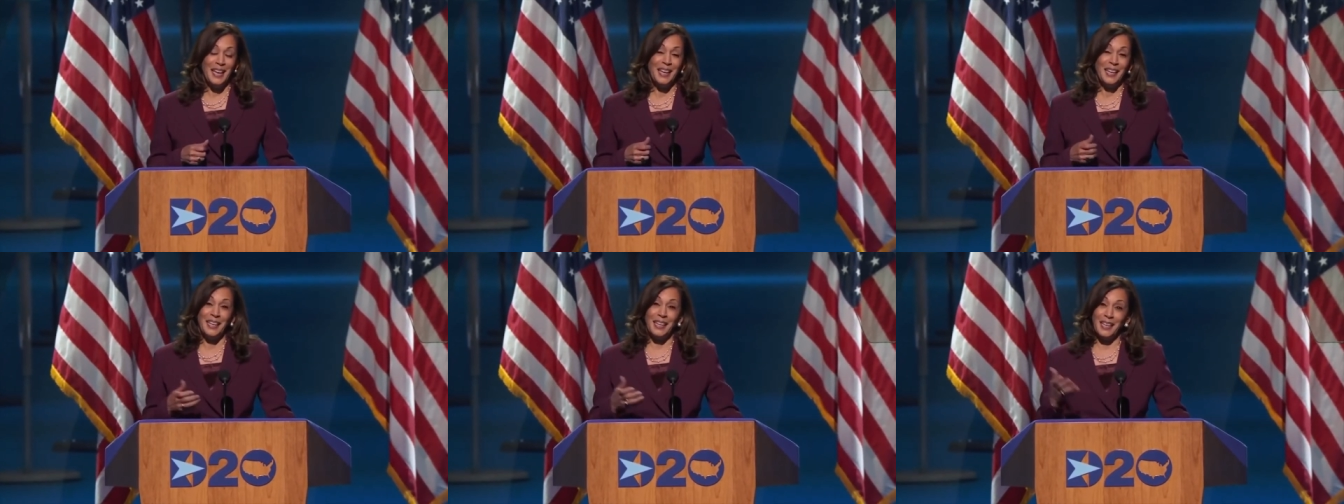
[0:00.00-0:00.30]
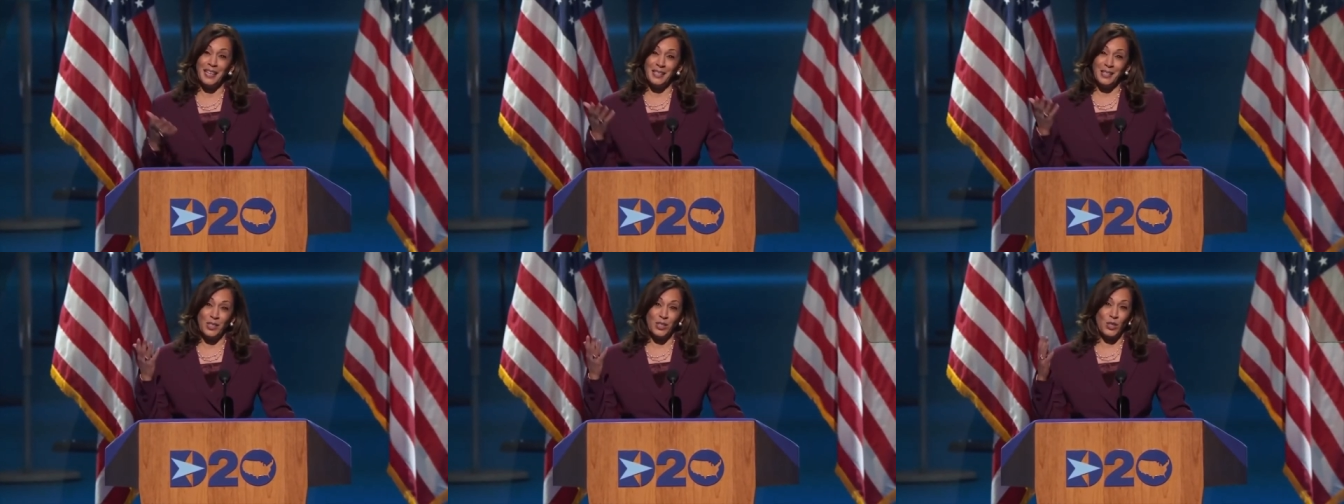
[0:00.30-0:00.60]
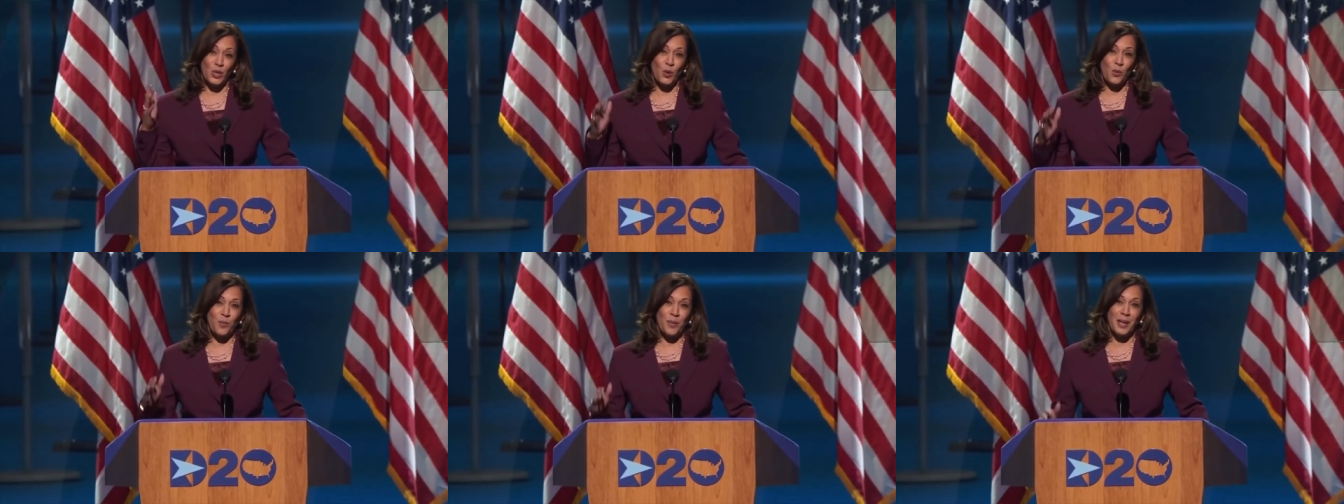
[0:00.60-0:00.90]
Yet
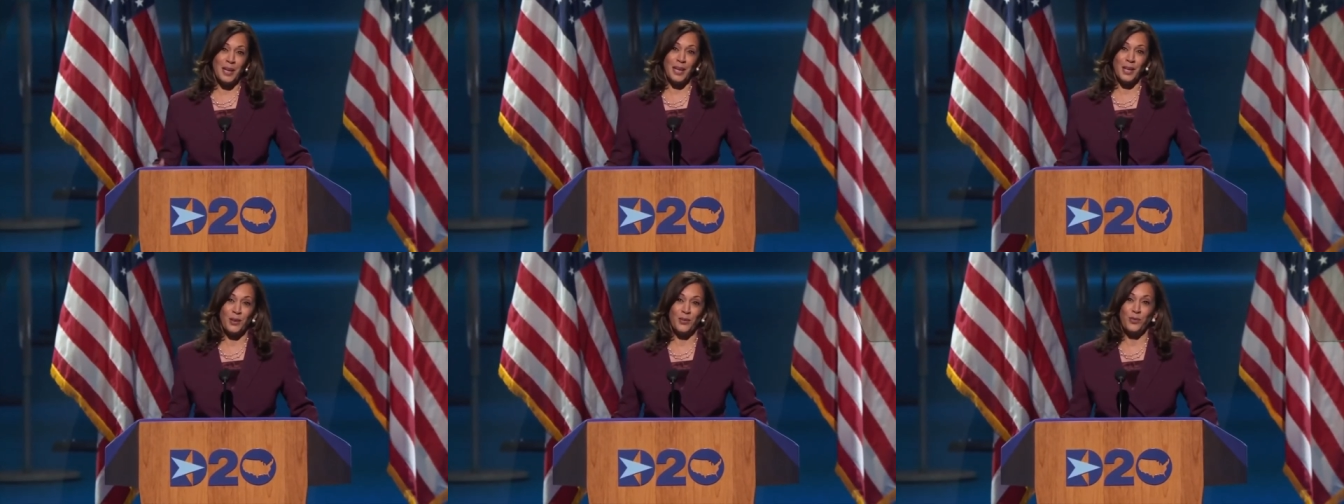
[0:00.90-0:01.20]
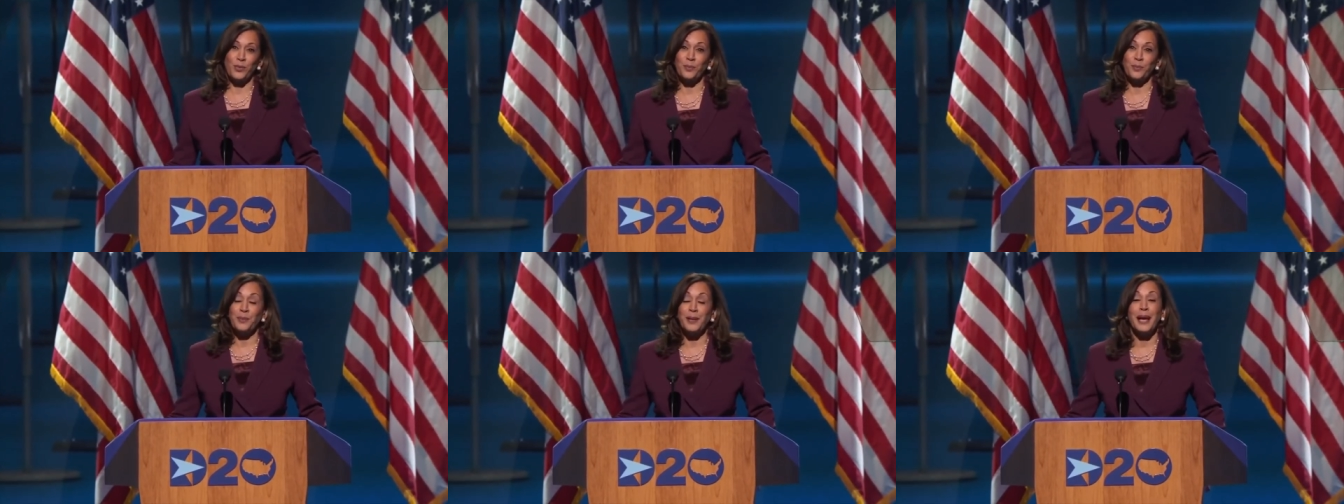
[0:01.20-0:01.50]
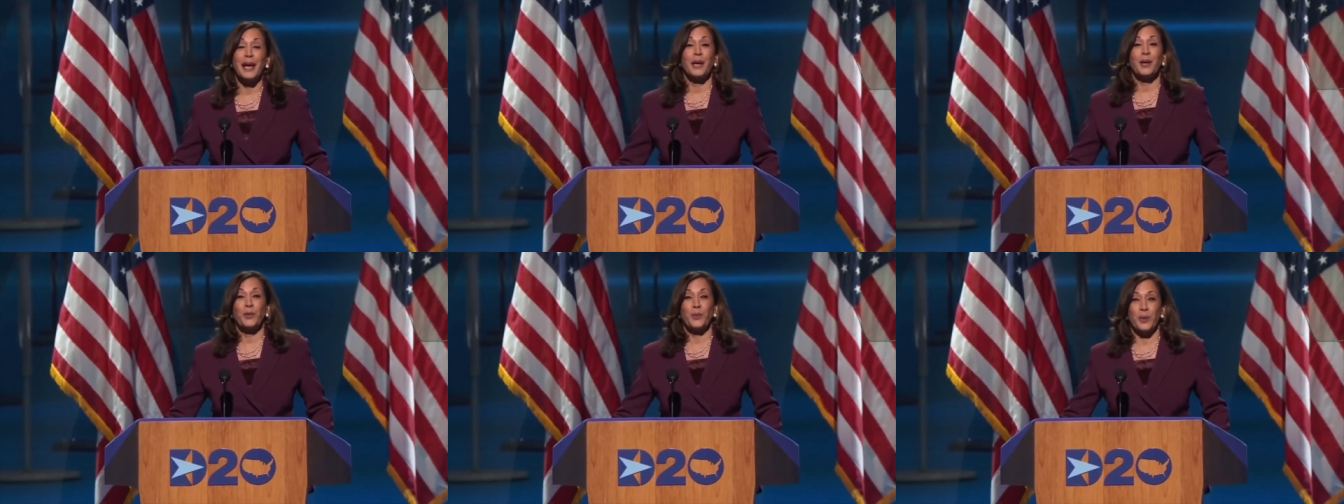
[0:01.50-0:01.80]
so many of the
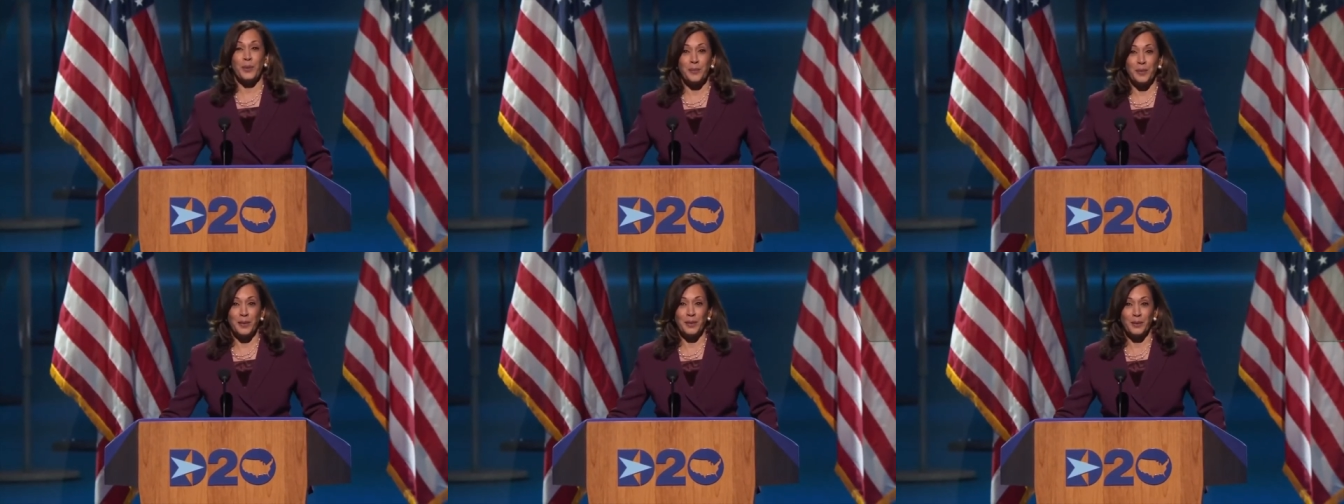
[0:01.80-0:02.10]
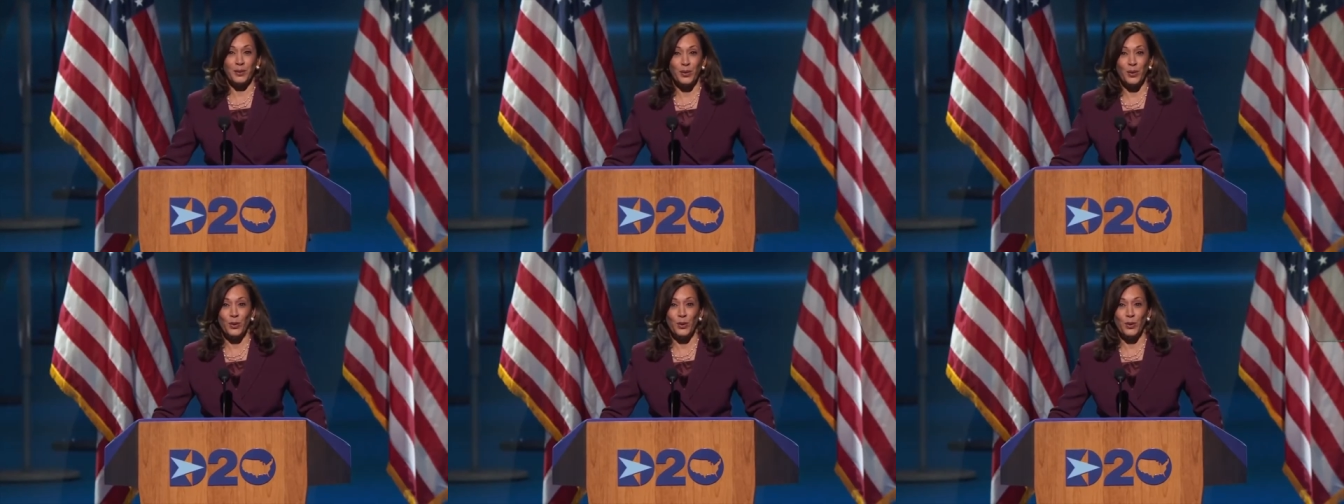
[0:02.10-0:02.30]
black women